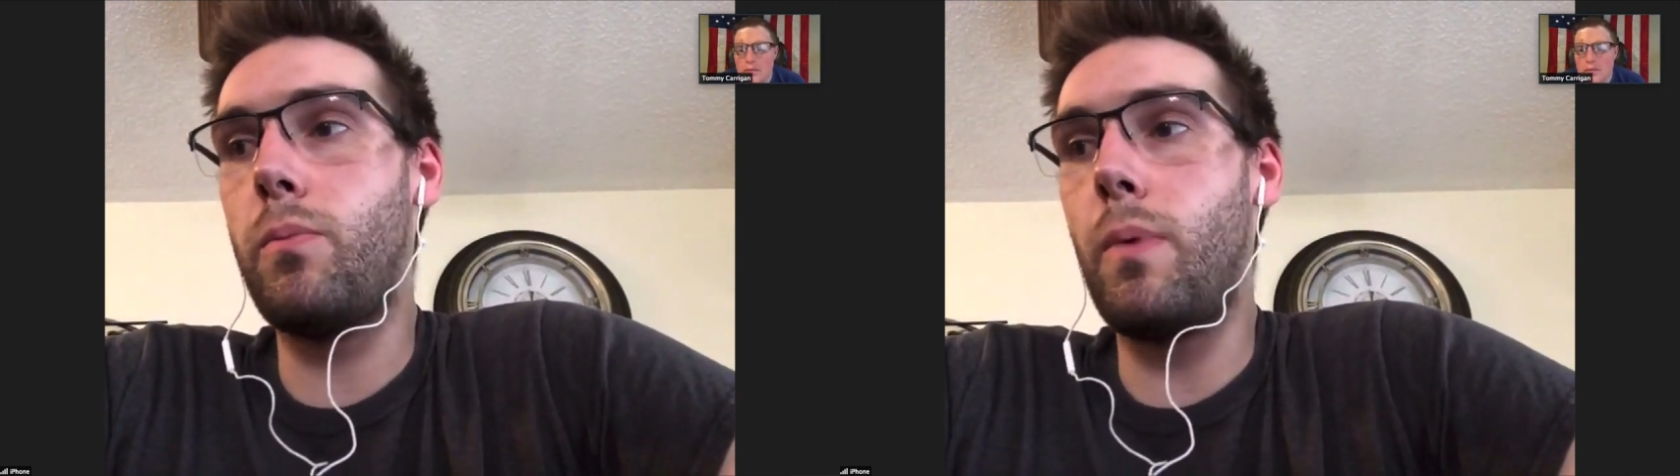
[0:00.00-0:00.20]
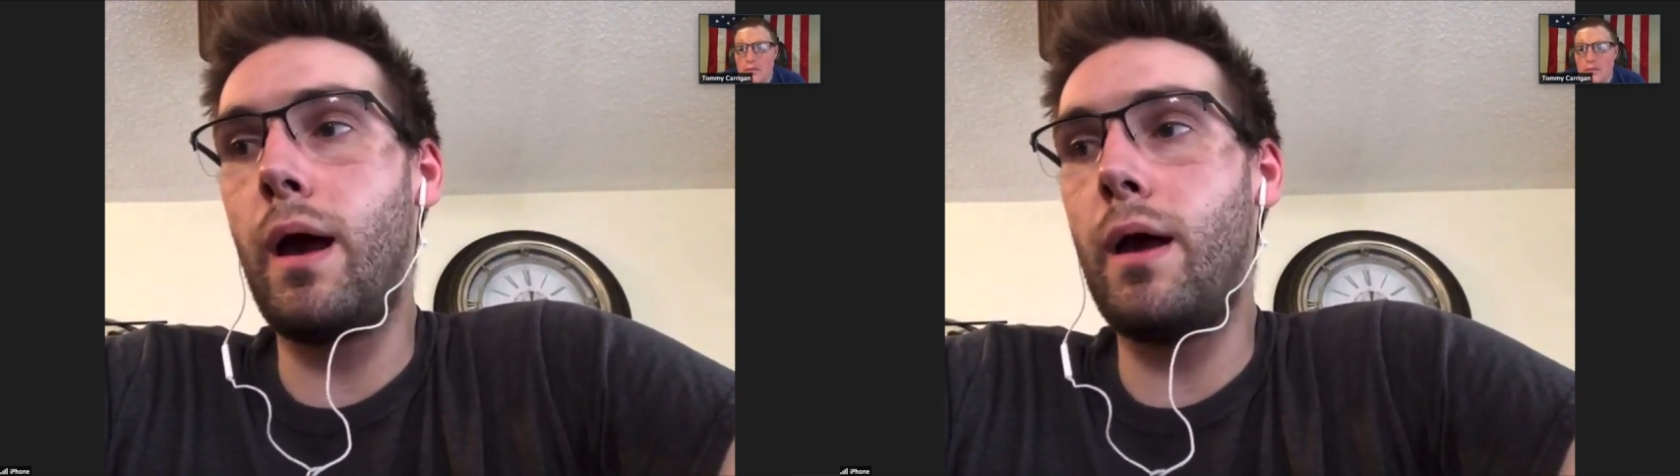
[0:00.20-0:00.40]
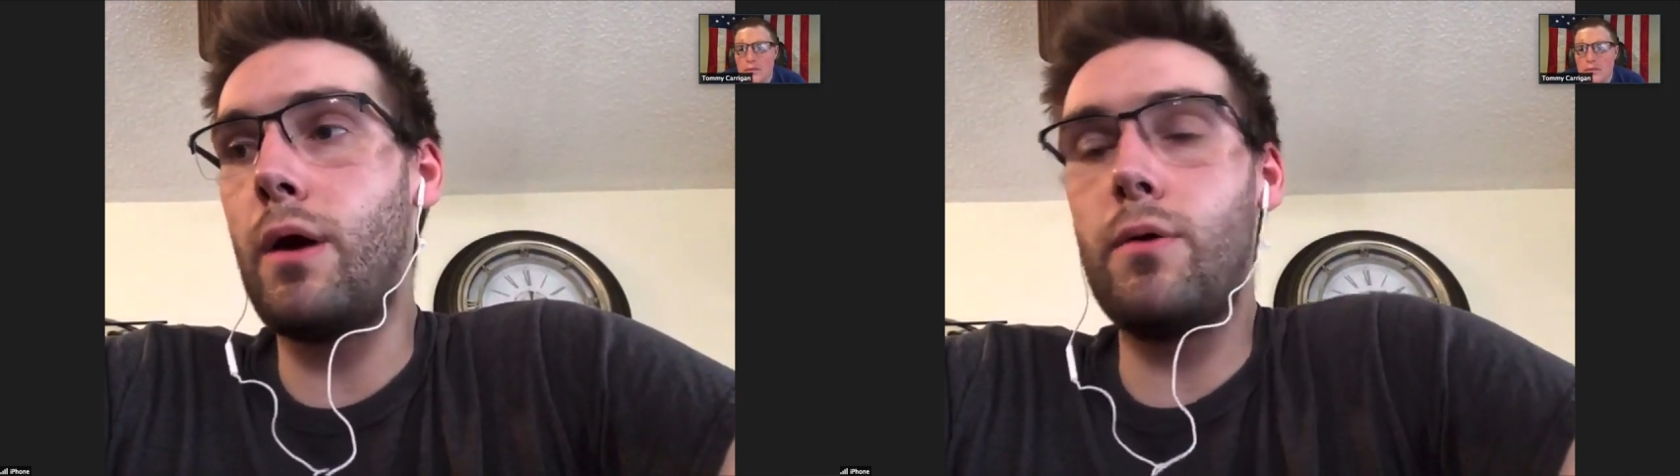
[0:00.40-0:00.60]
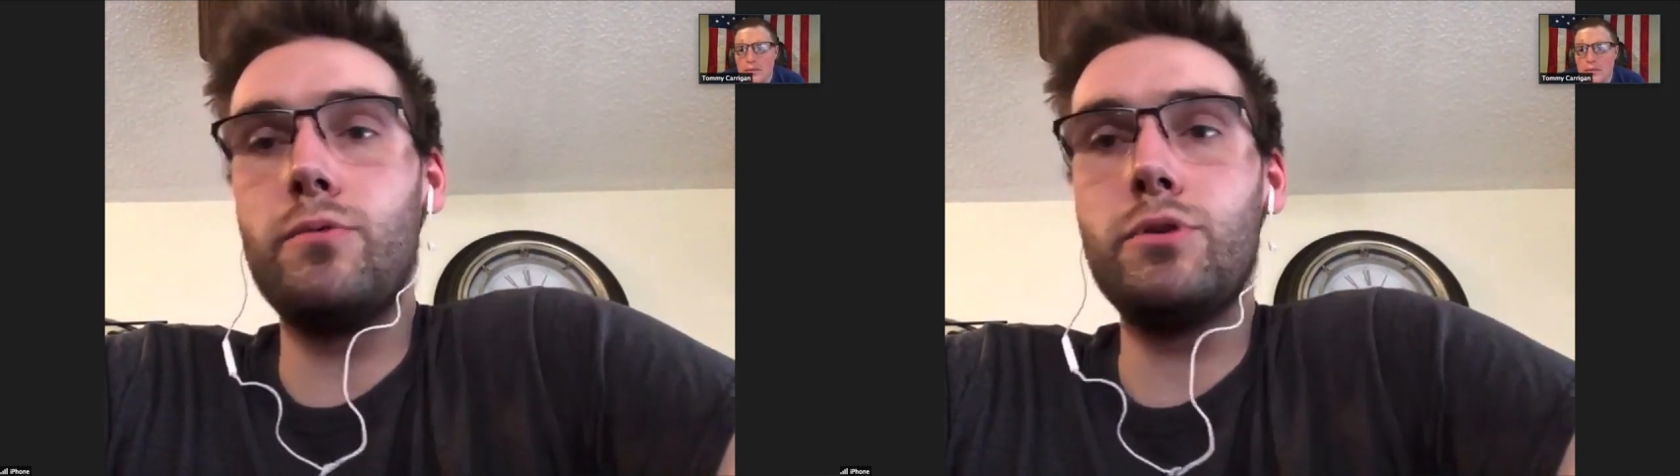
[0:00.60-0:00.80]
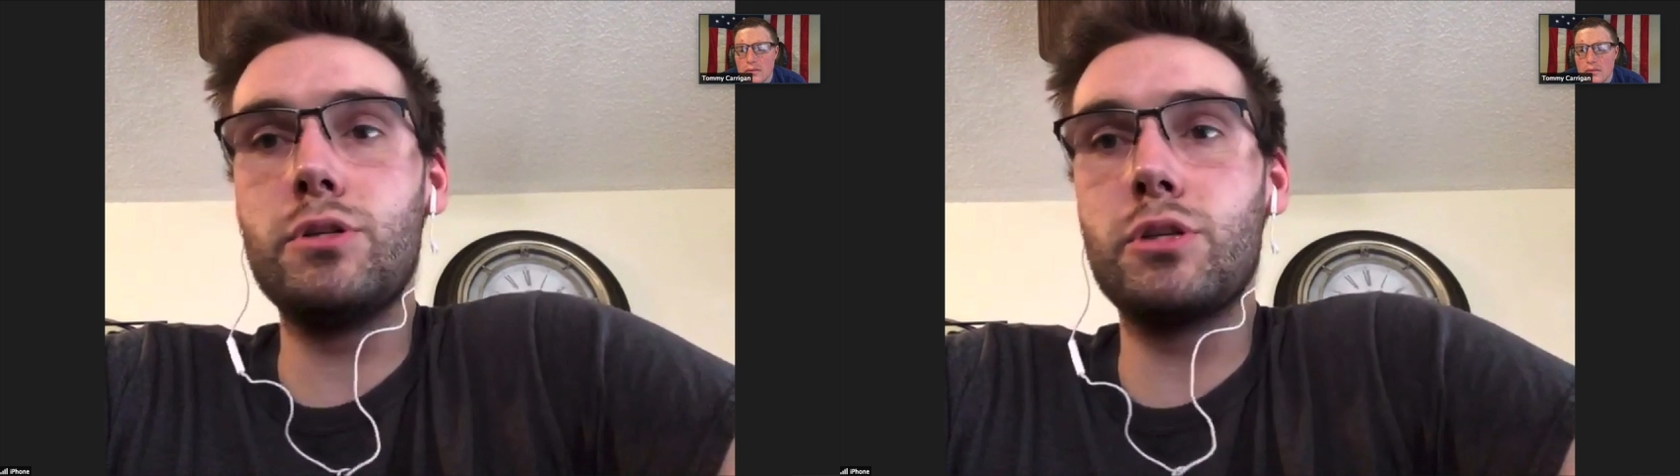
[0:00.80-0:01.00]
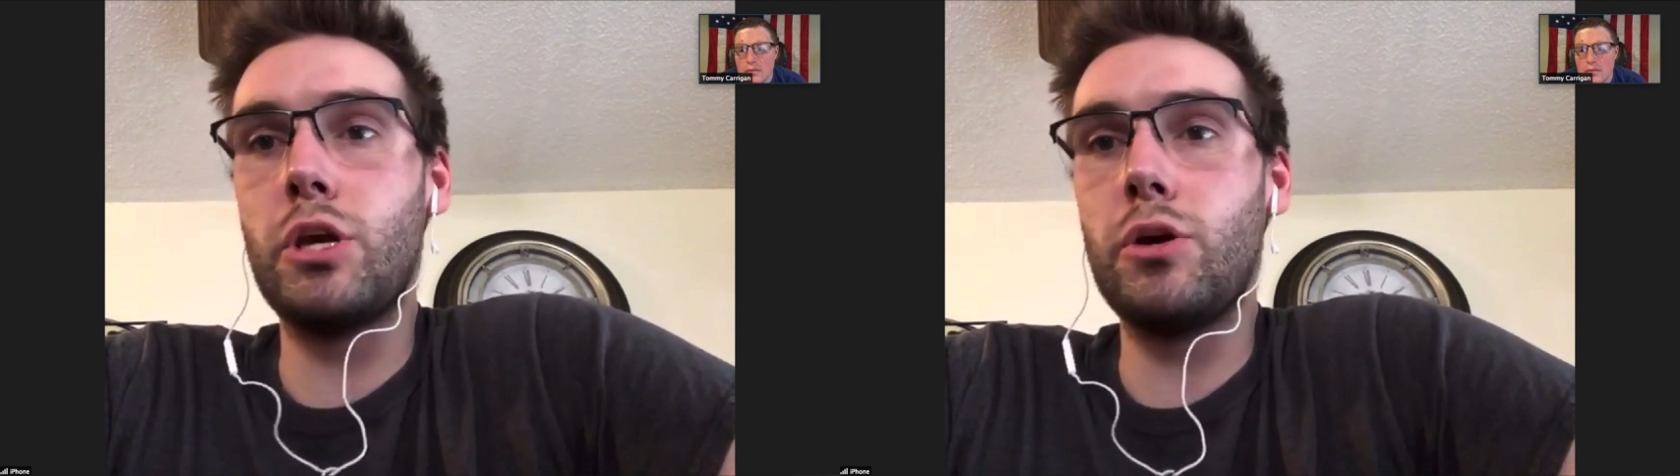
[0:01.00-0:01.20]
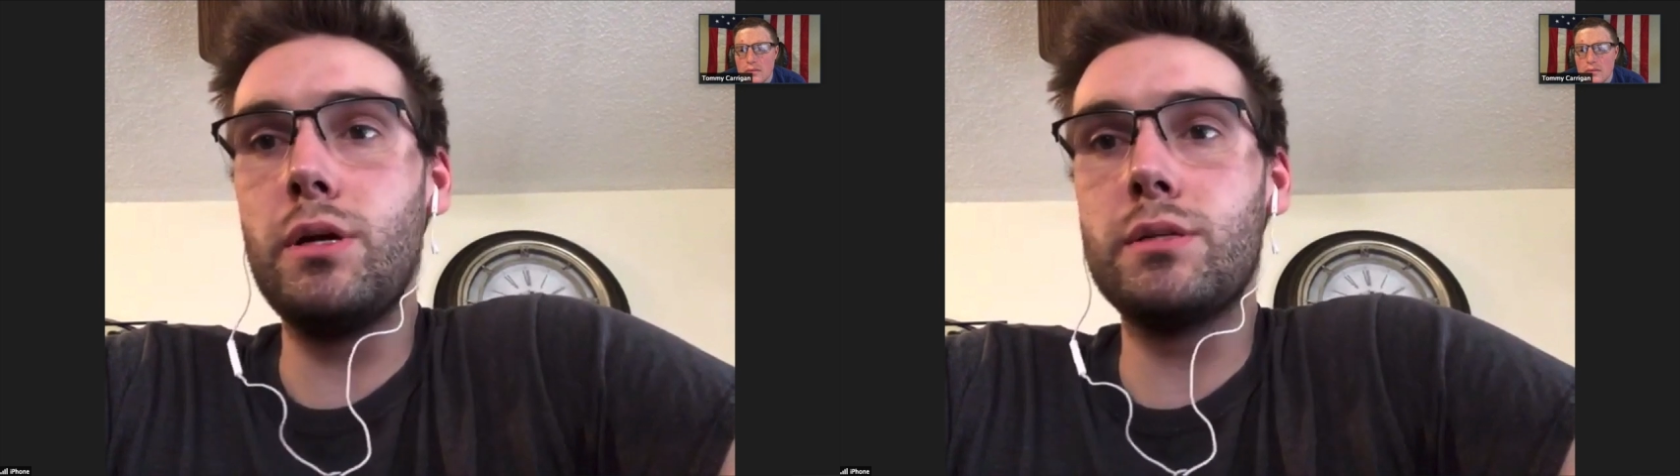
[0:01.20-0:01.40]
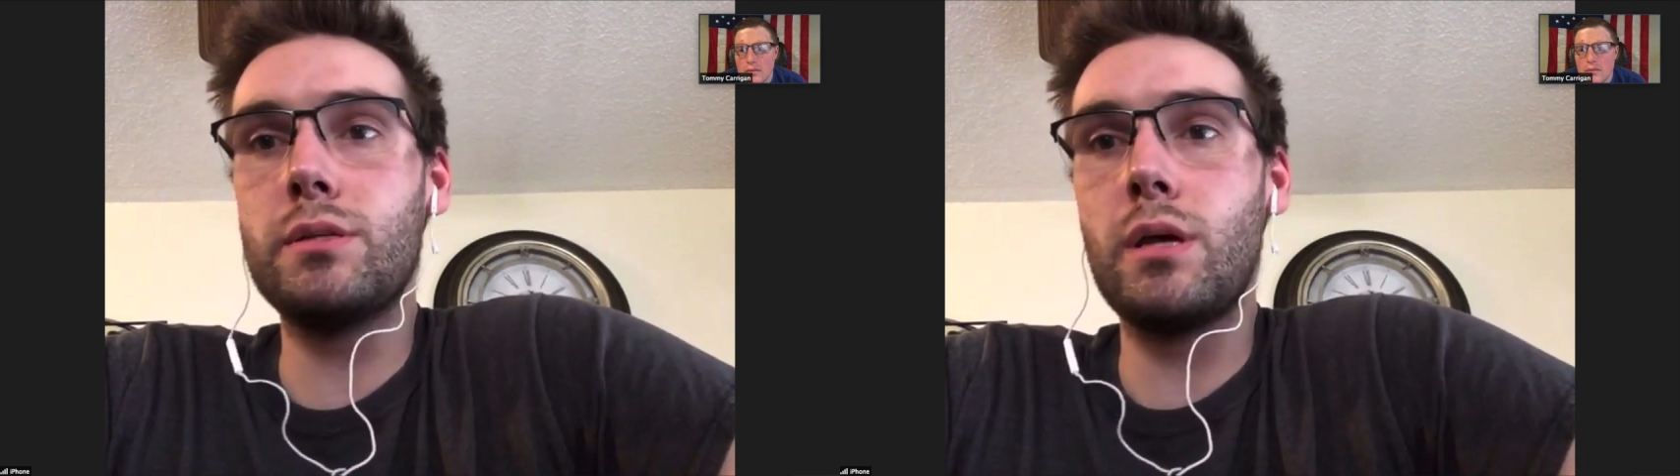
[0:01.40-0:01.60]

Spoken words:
I was just curious.